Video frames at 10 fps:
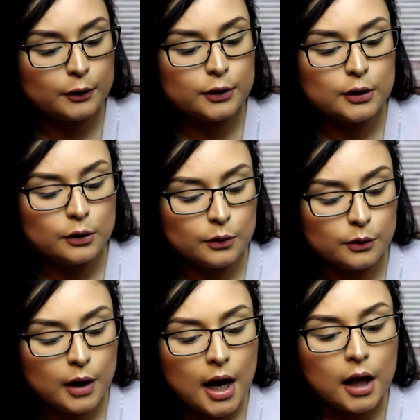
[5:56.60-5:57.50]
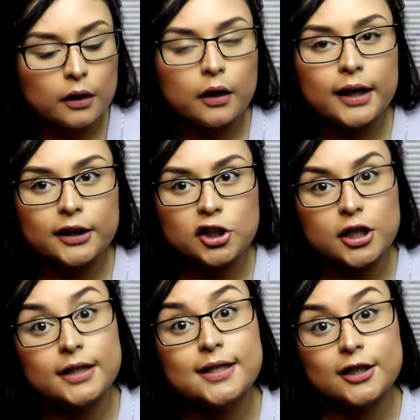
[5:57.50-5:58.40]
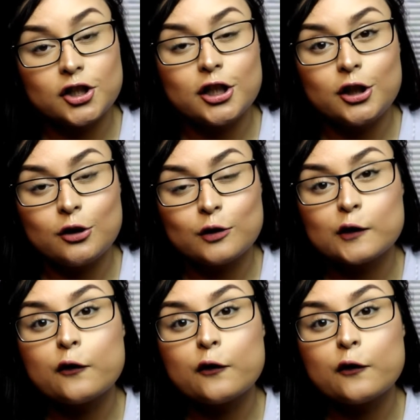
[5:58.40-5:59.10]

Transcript: to look at the shades that she'd used